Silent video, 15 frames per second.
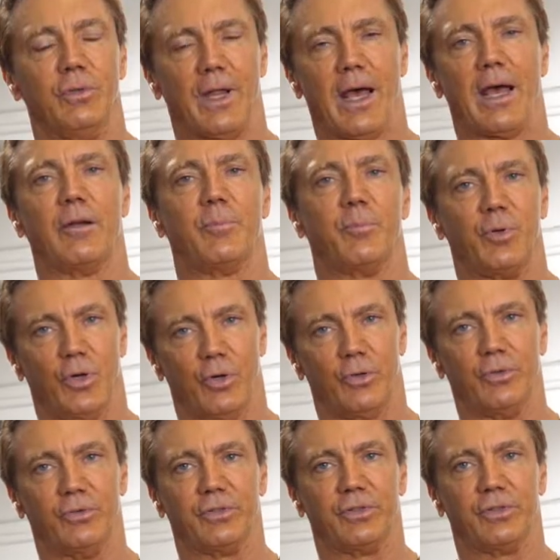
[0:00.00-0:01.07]
not
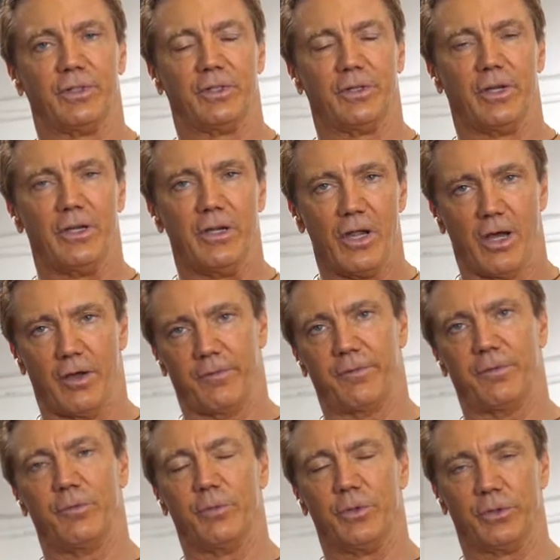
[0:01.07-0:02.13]
pose
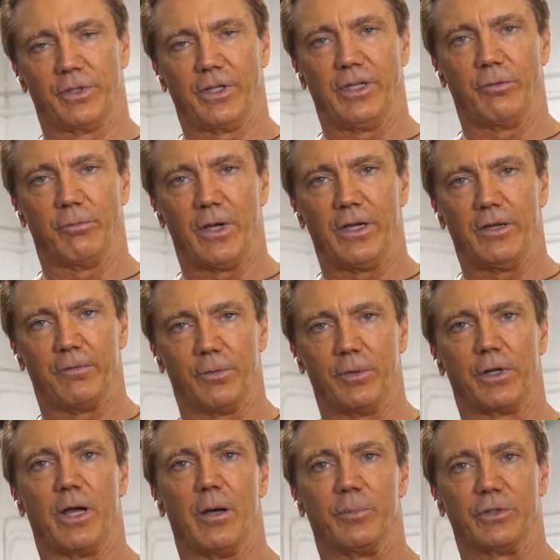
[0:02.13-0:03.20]
enough when they're getting ready for
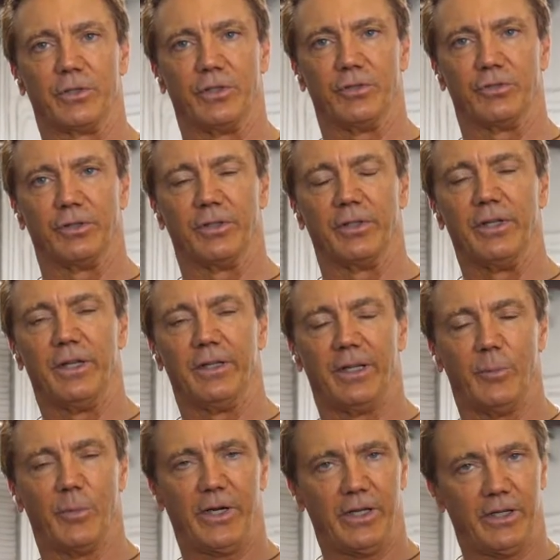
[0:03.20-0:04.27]
a competition.
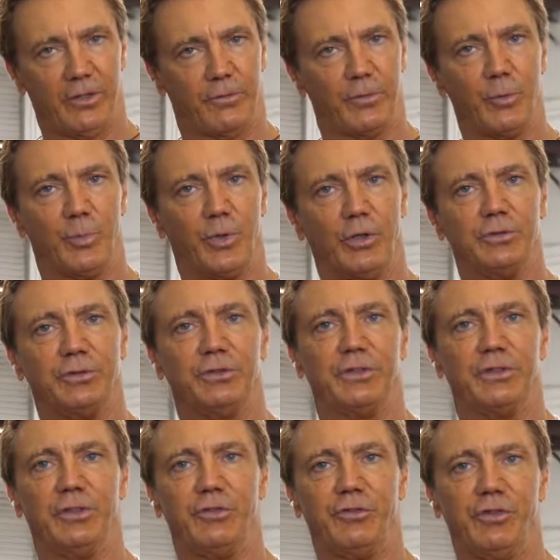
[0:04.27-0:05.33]
They might hit a few poses
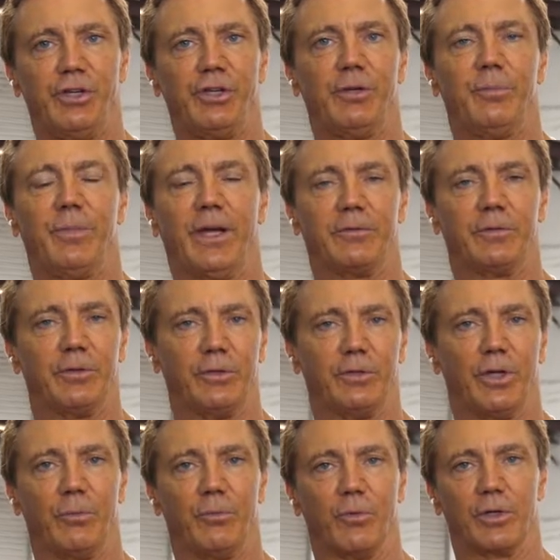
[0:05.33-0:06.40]
in the gym after they're
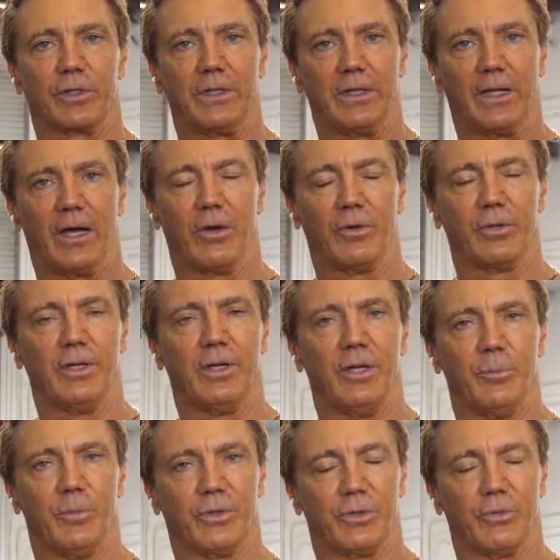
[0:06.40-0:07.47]
done working out,
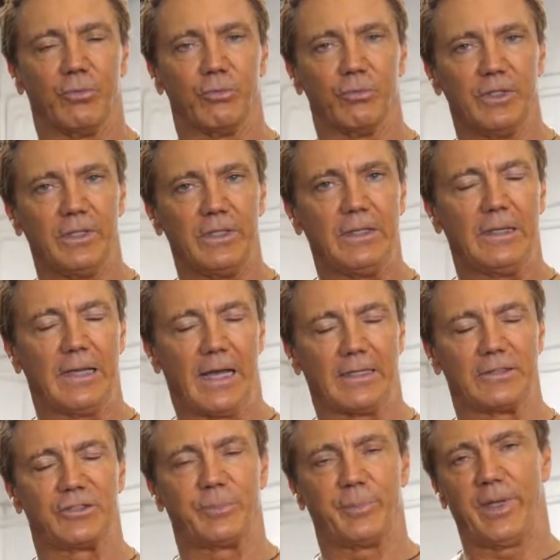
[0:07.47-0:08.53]
but they're really
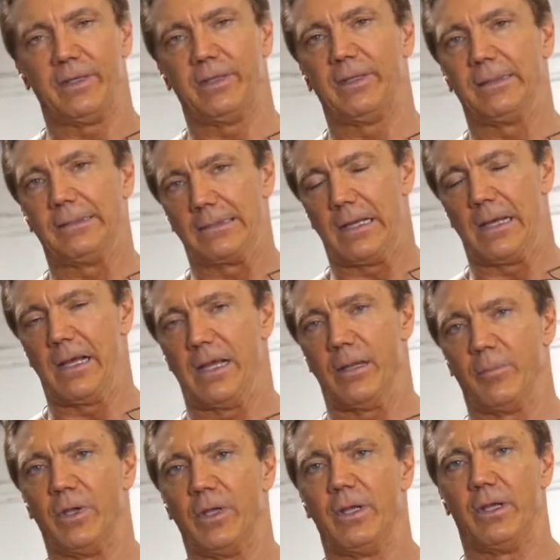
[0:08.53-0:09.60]
not spending
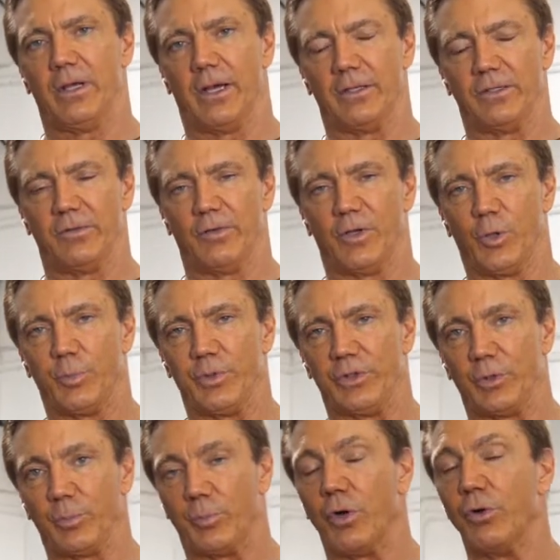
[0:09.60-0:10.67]
time on
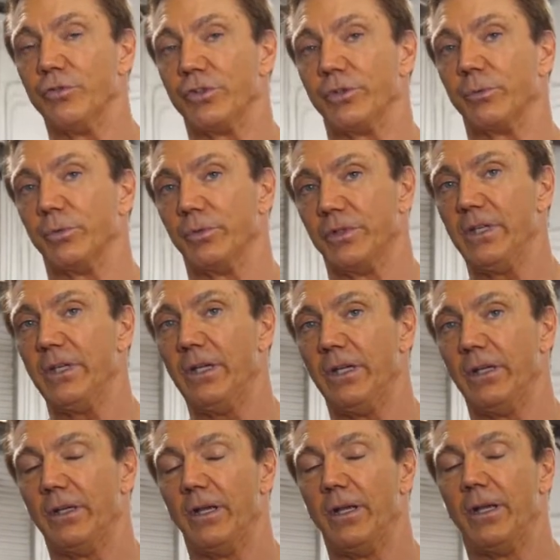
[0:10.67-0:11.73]
developing their posing
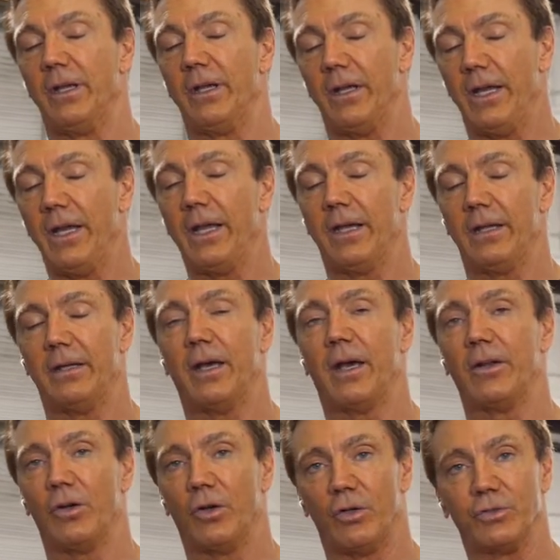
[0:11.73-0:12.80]
routine and
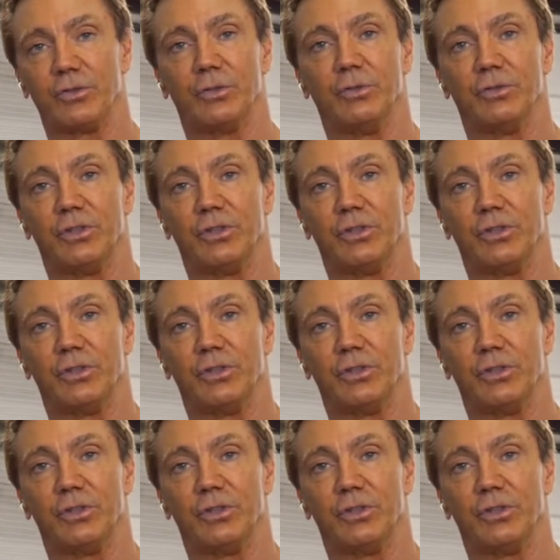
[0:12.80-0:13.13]
on also